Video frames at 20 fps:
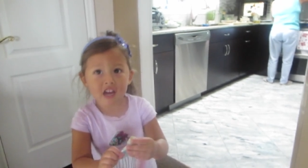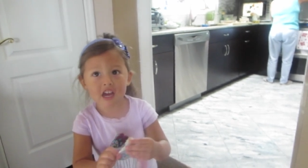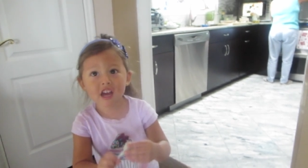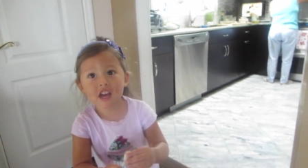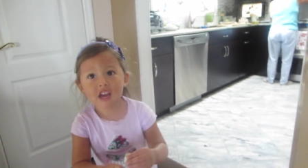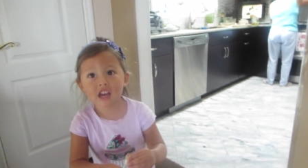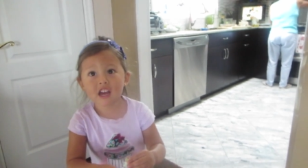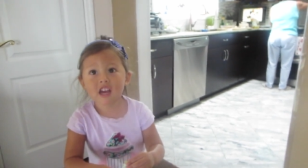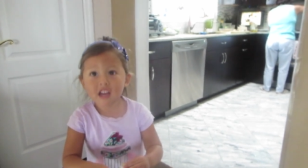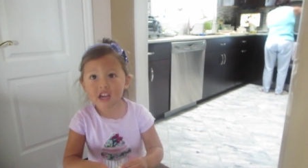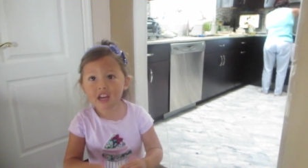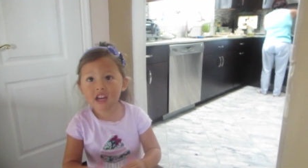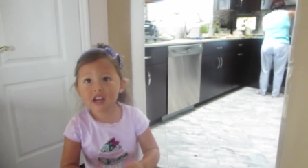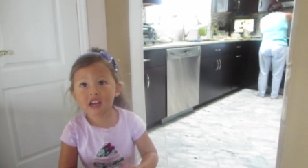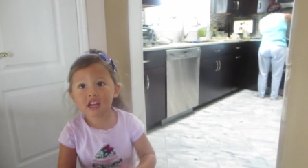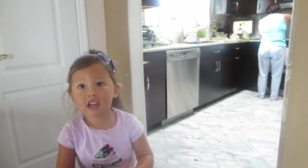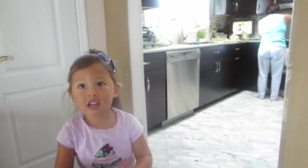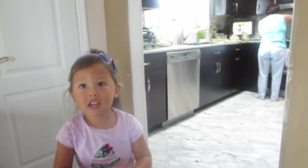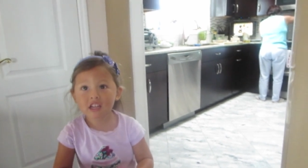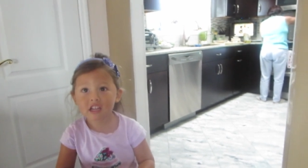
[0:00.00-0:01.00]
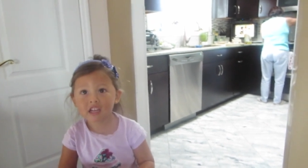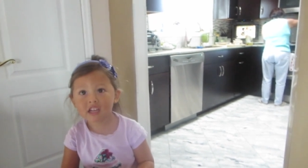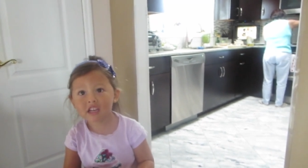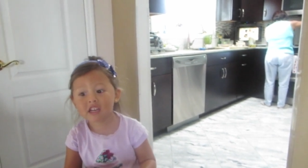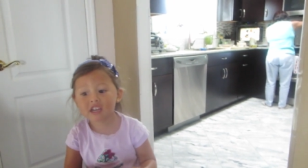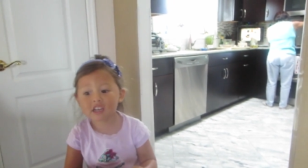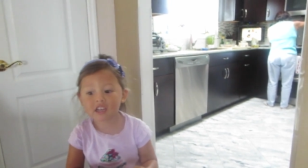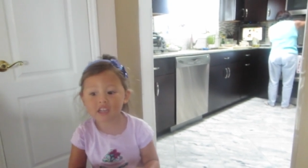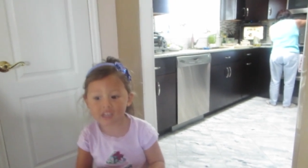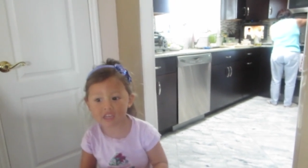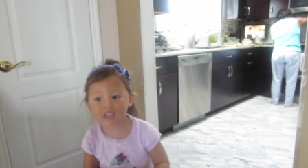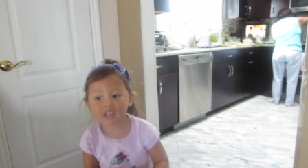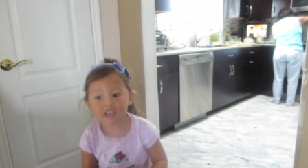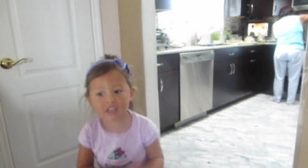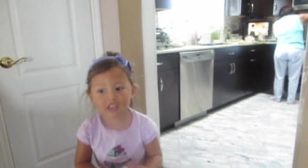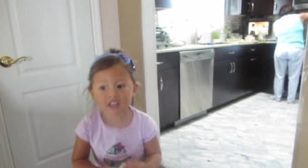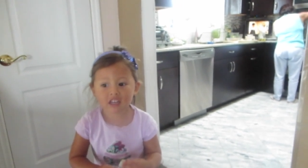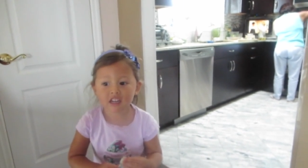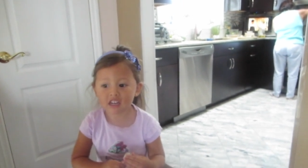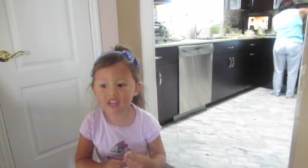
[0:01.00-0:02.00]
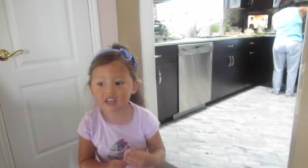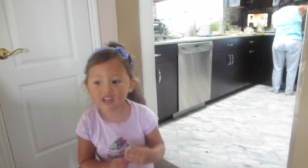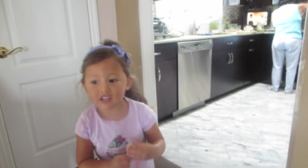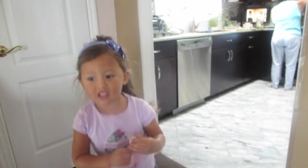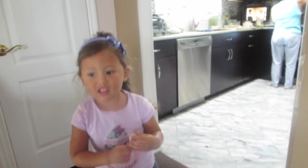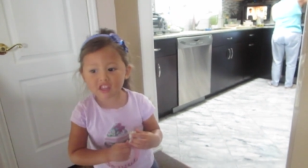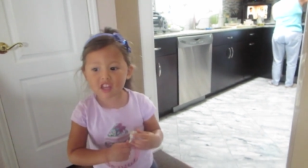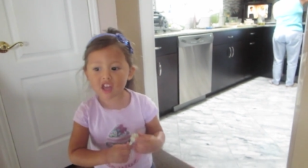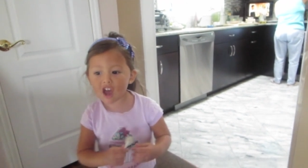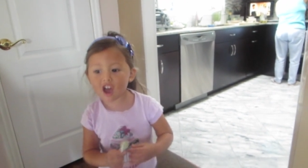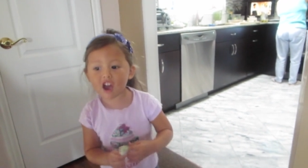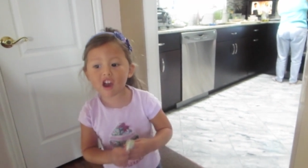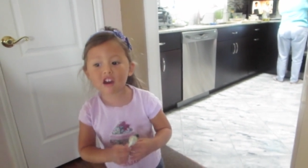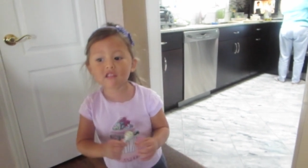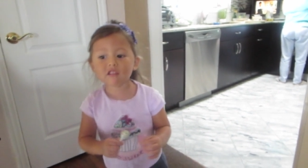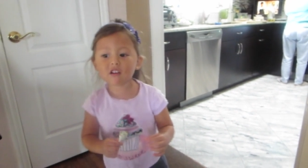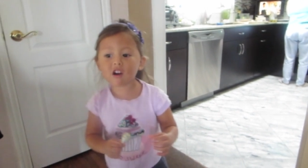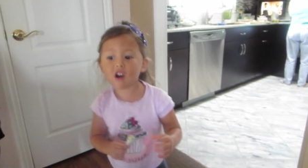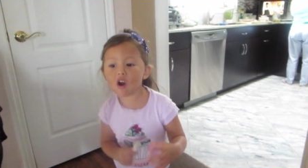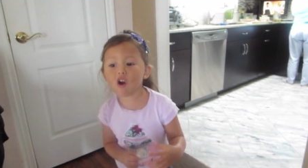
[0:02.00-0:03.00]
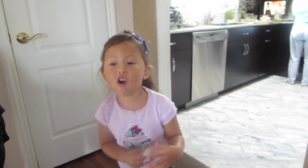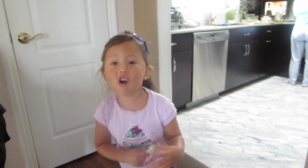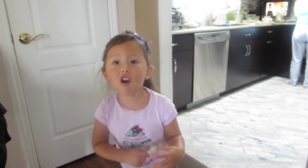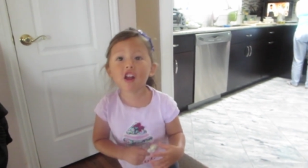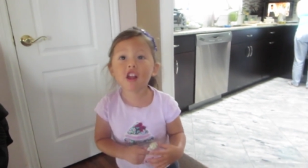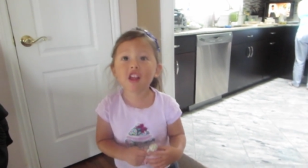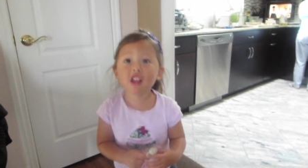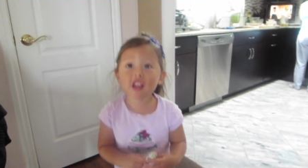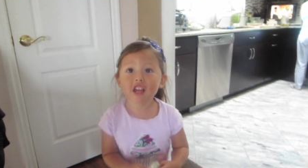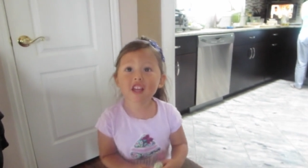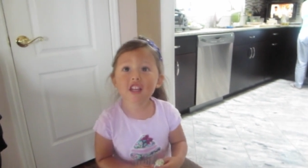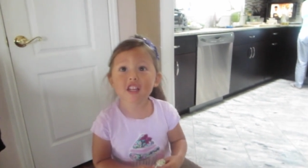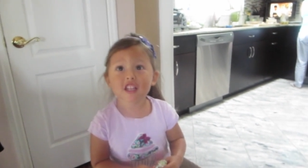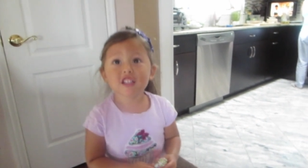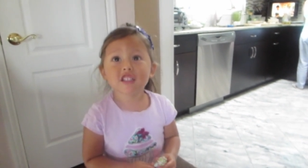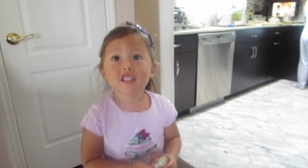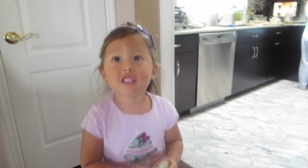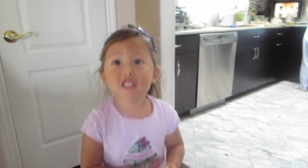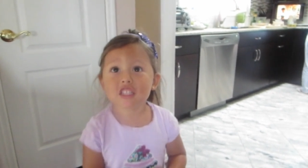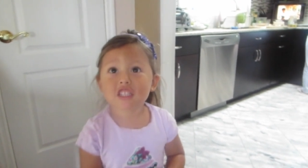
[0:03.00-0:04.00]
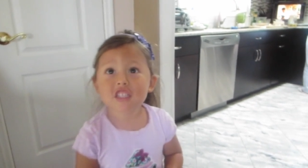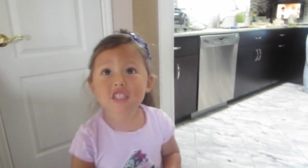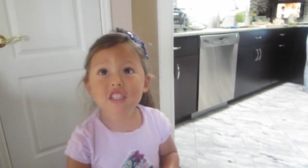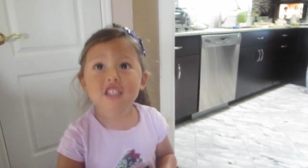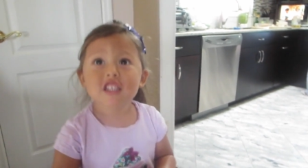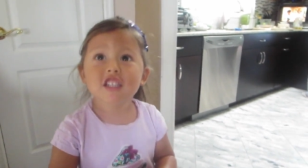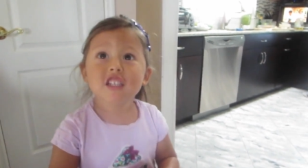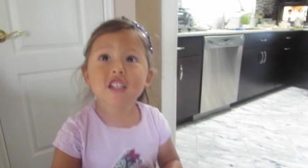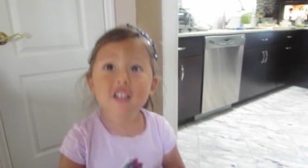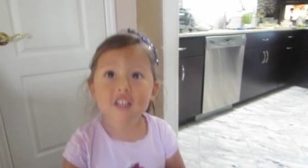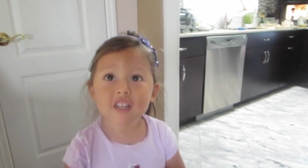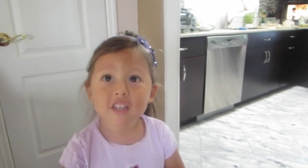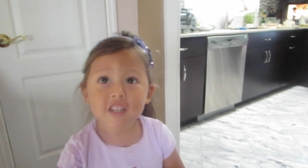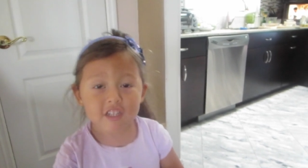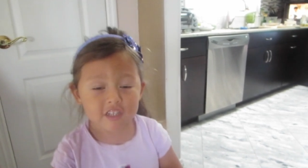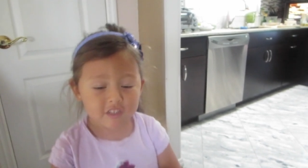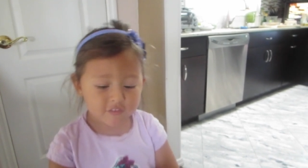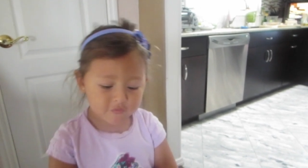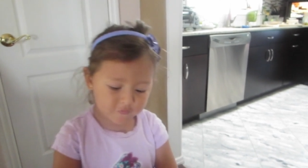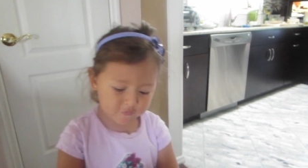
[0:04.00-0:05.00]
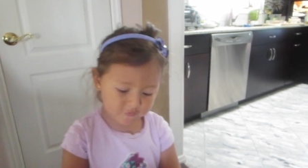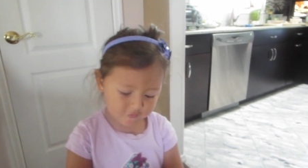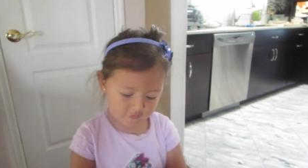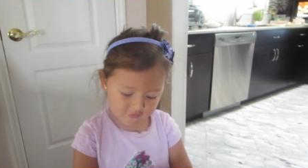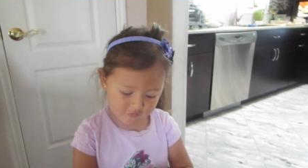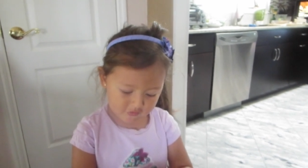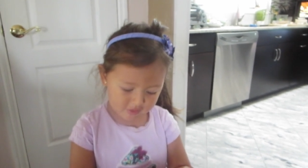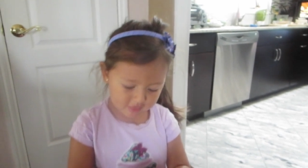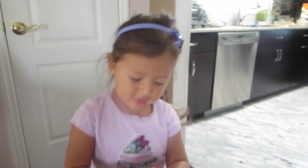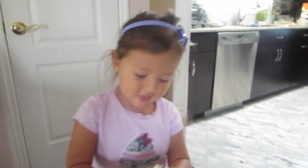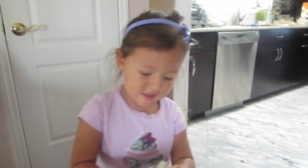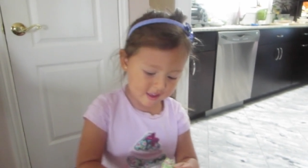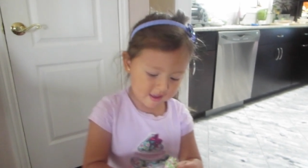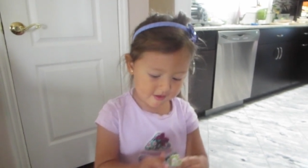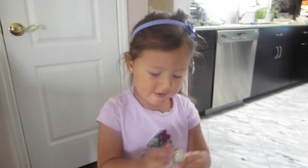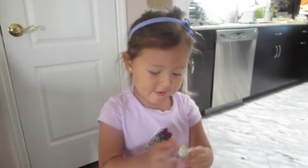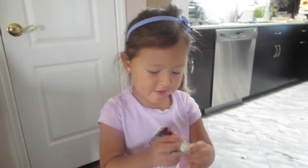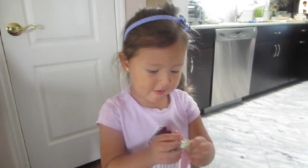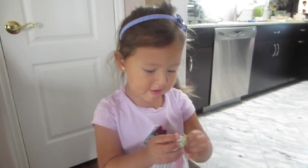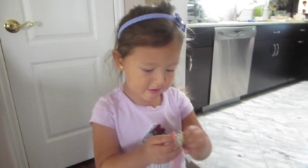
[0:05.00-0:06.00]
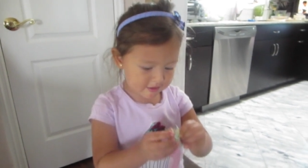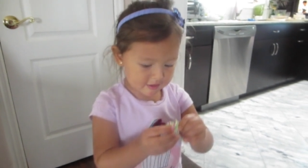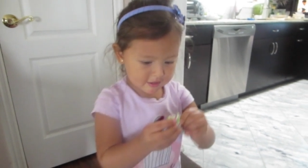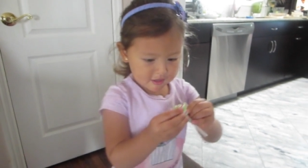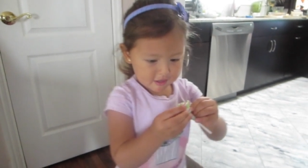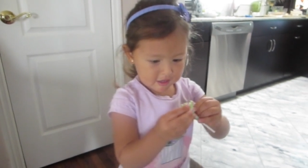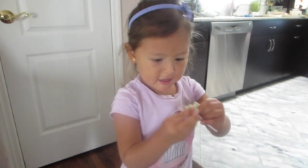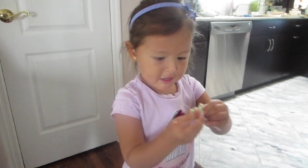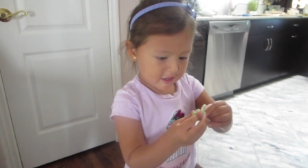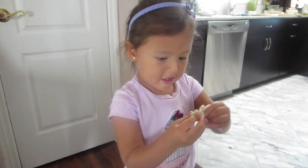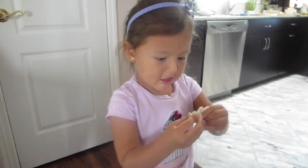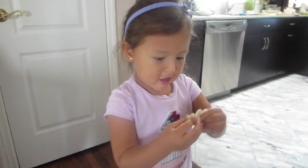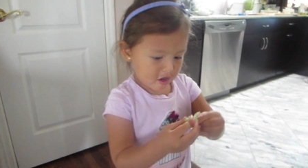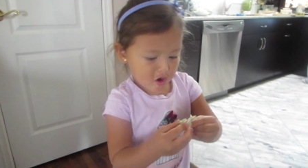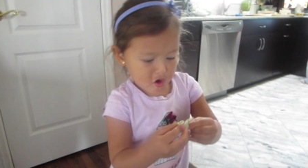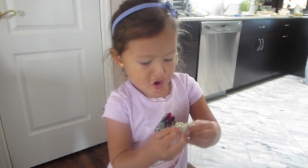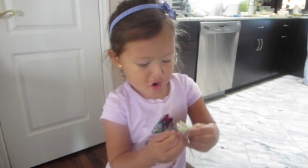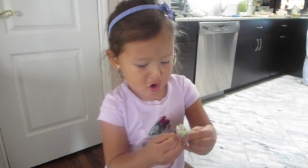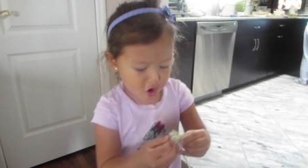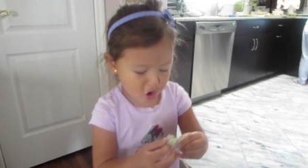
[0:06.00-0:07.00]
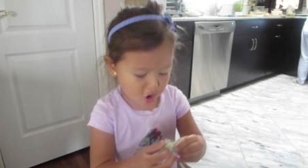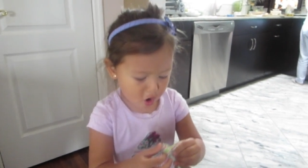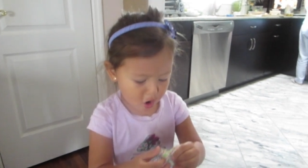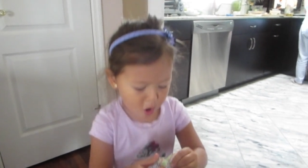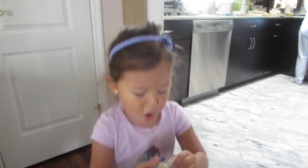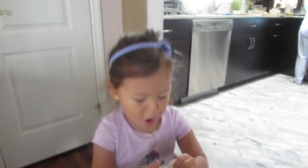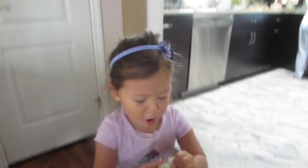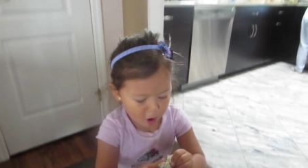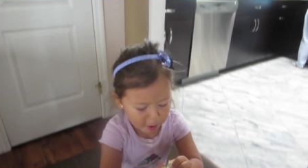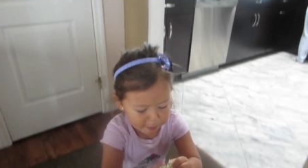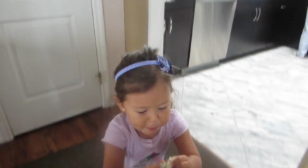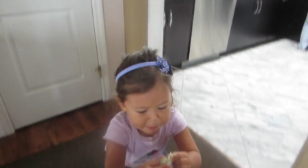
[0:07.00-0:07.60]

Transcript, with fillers: ¿Por qué te estoy dando chupete? No, orange. Because you did. Casey sits in the potty. No,